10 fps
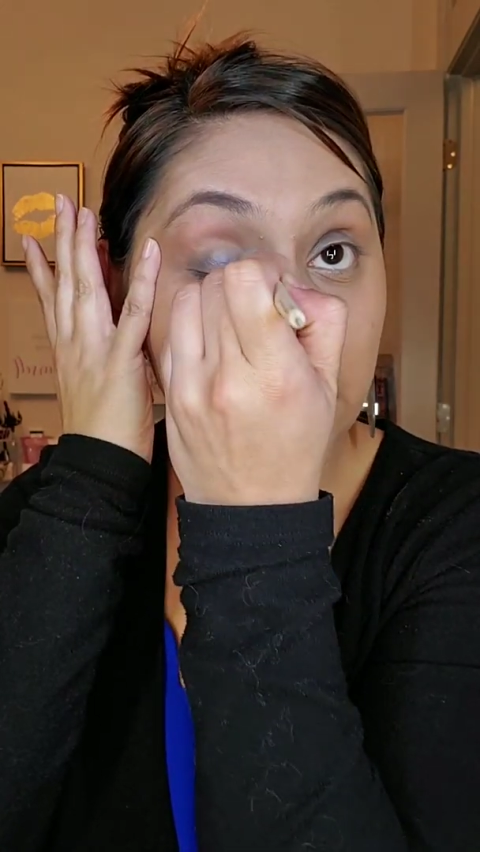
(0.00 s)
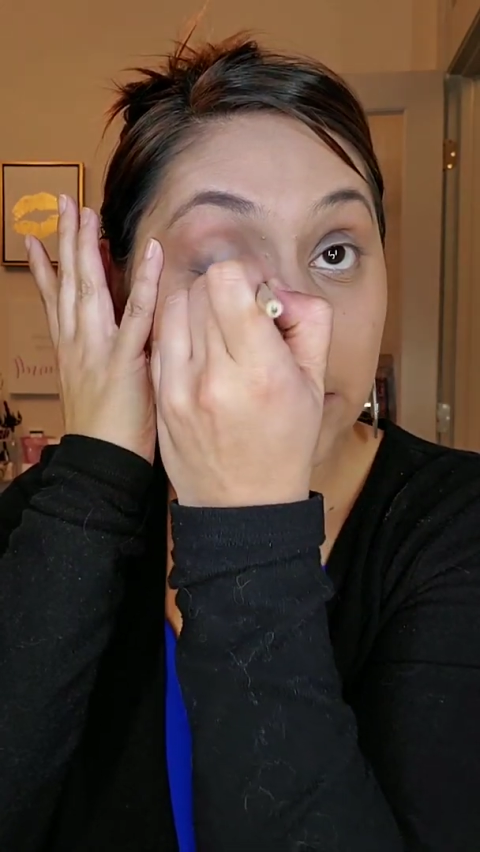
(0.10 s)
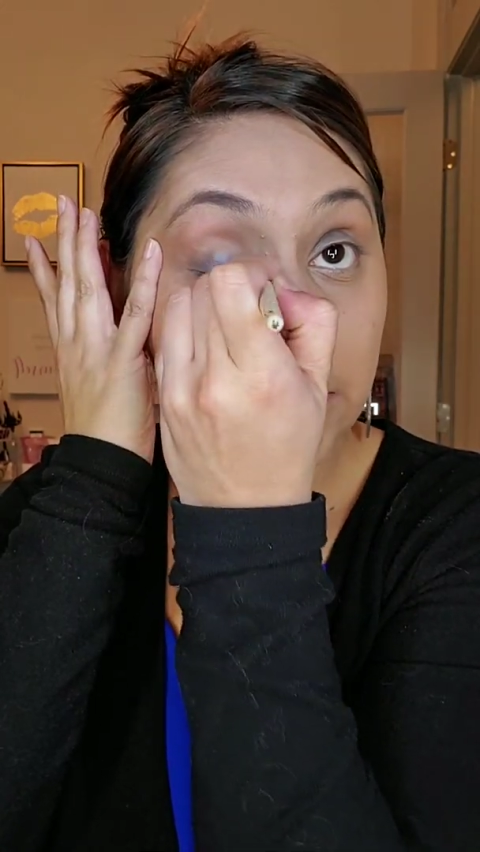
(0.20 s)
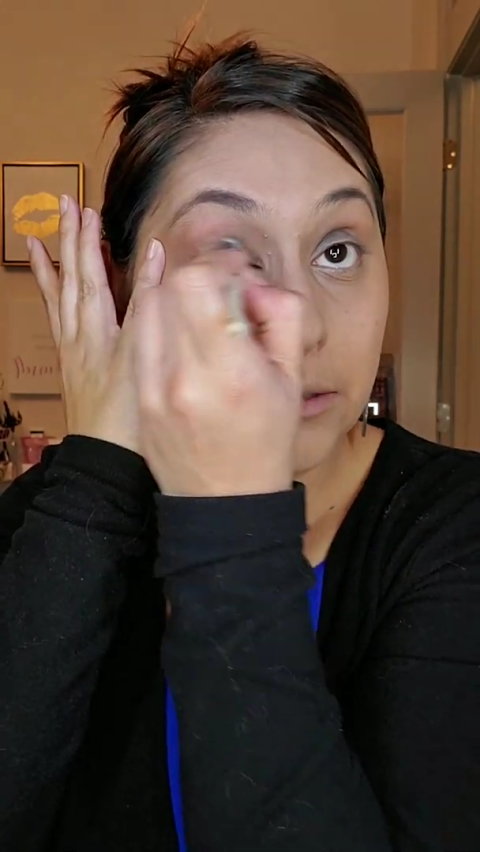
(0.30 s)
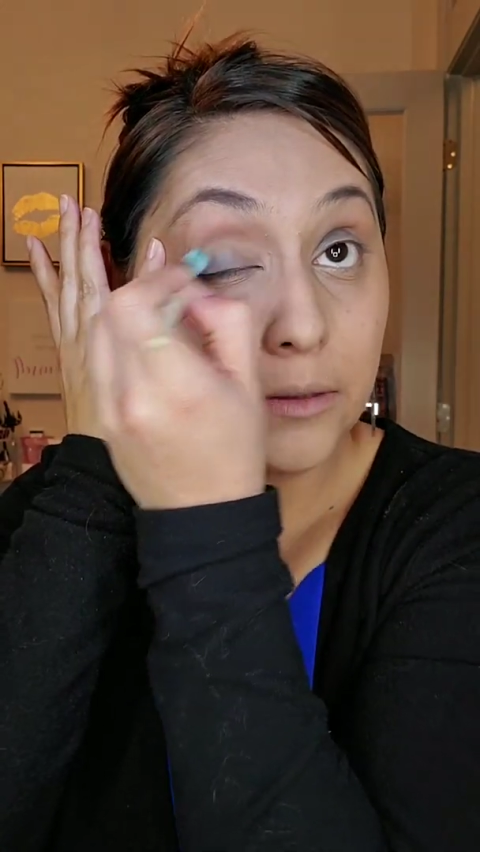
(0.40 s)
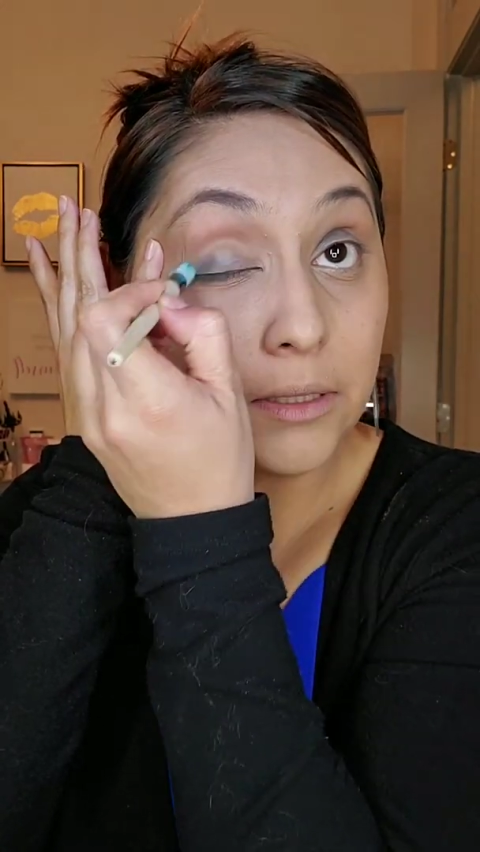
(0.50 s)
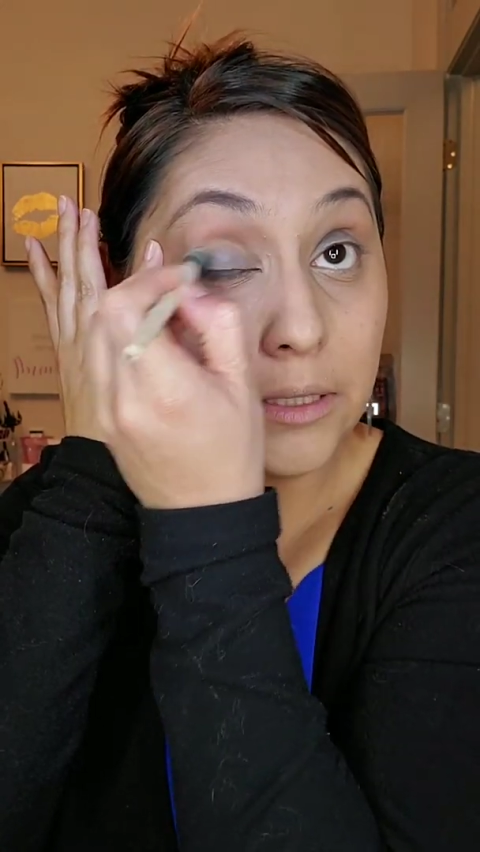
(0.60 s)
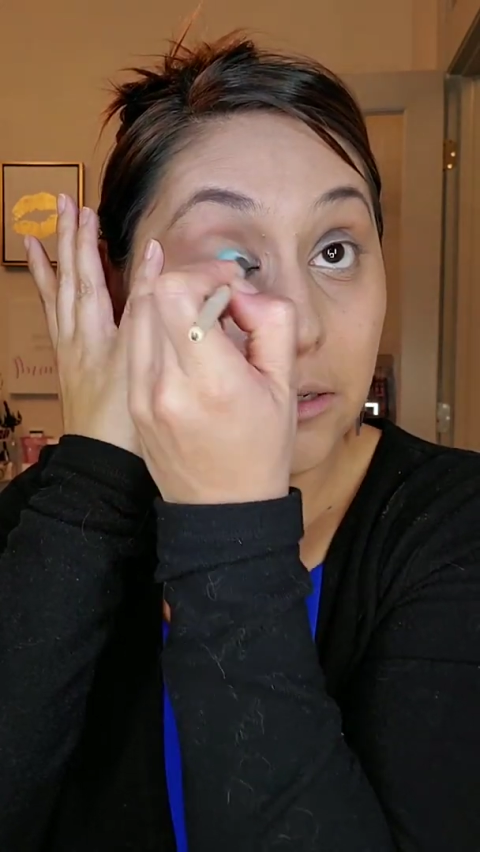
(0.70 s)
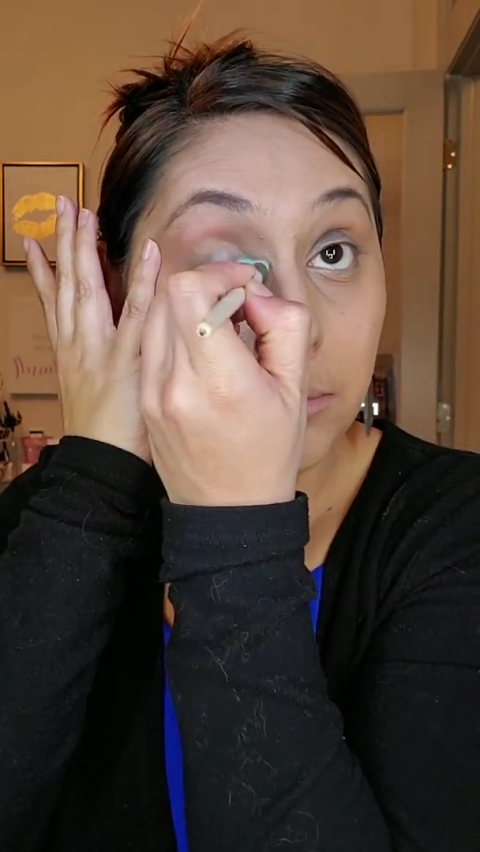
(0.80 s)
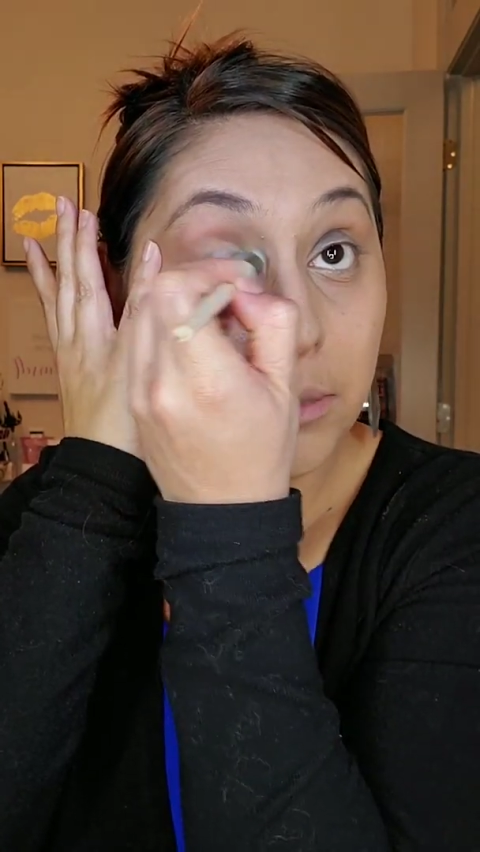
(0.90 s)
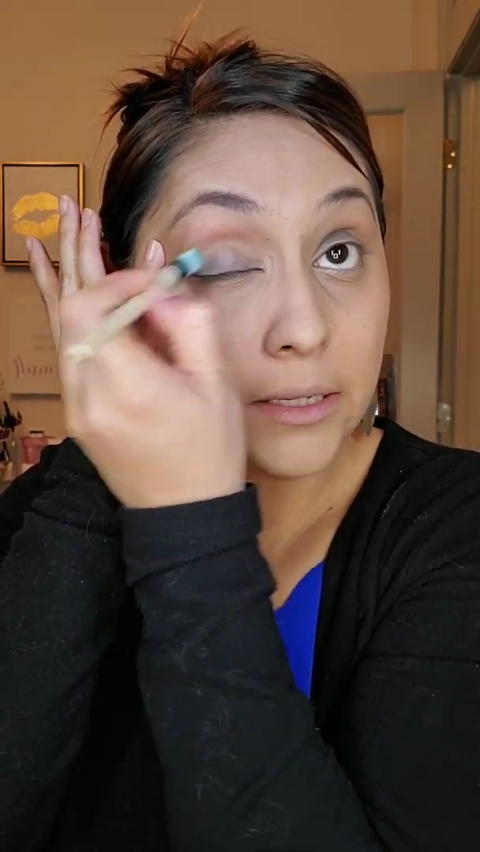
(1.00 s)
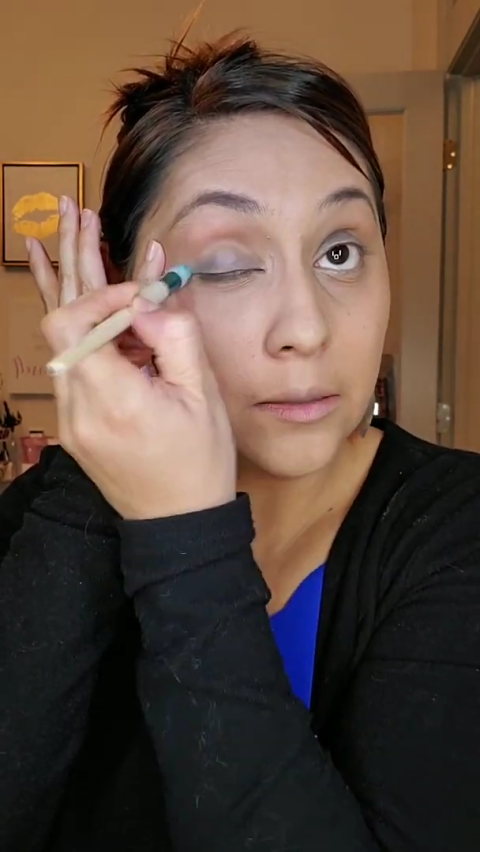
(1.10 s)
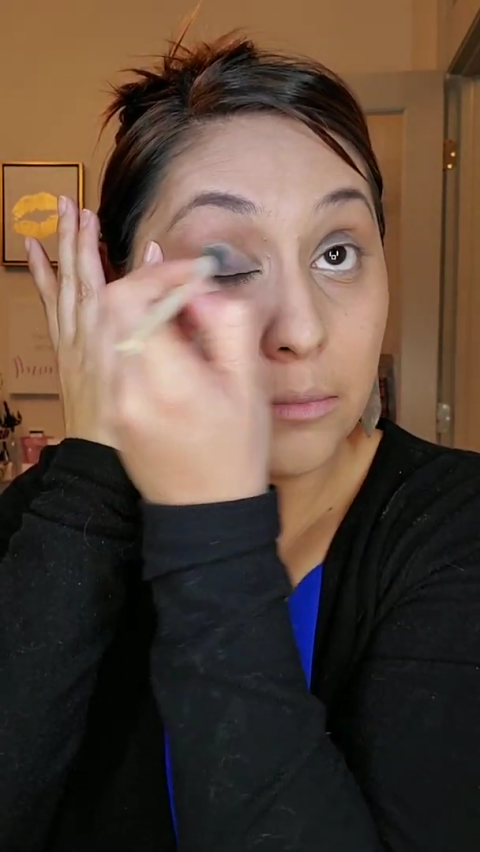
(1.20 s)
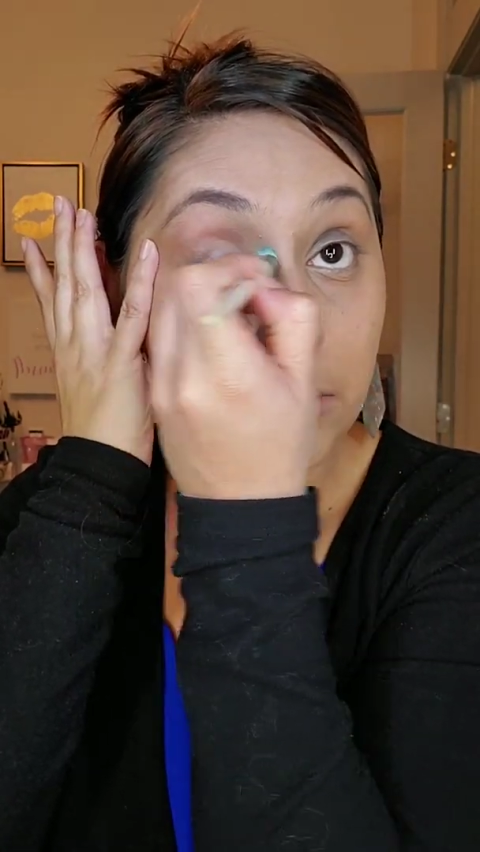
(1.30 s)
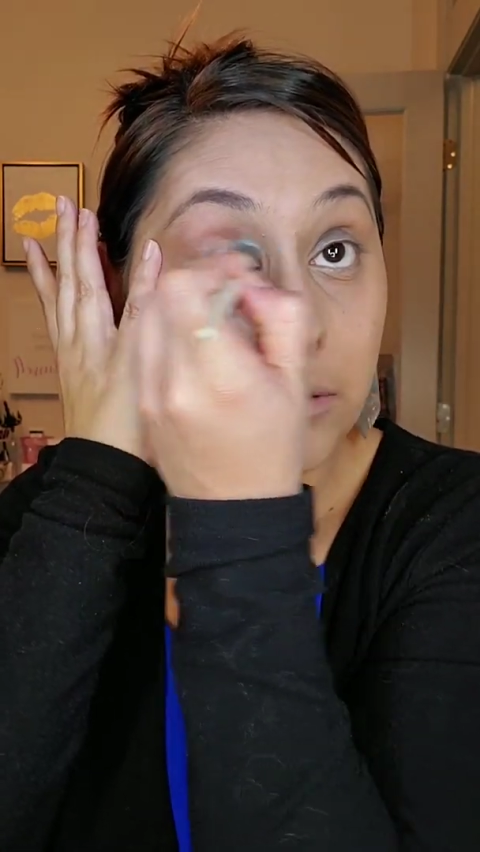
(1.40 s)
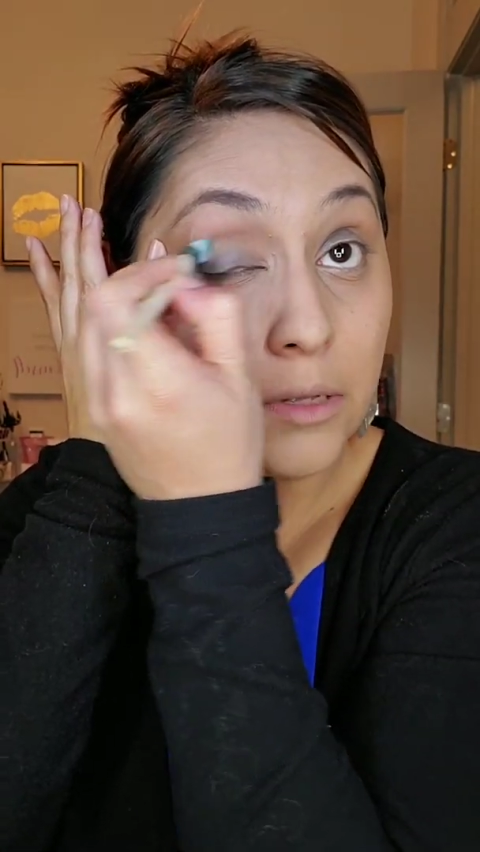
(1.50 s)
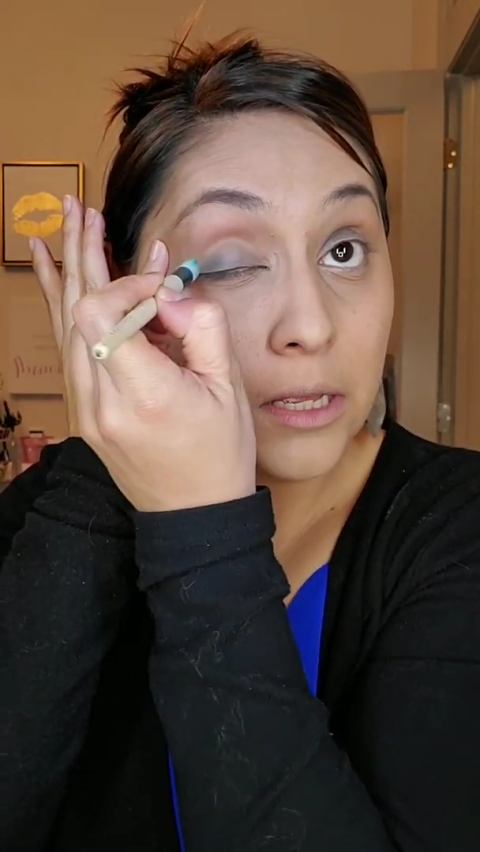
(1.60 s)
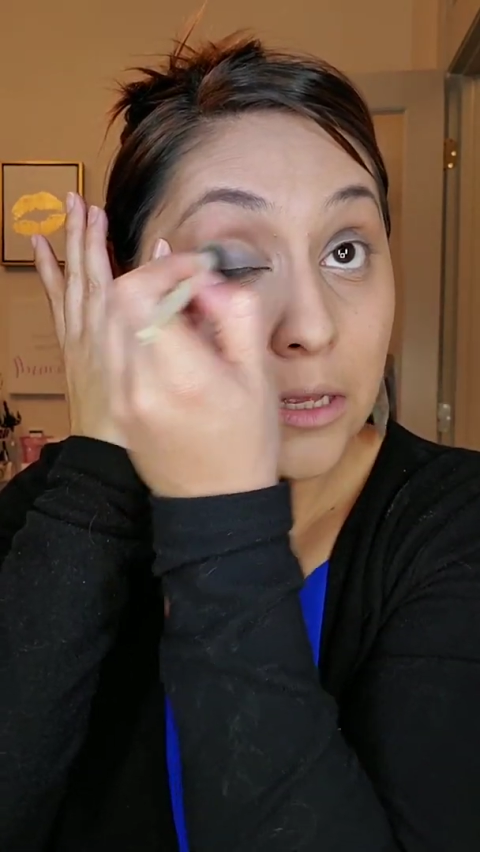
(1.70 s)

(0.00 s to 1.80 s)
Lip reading: It's still blendable,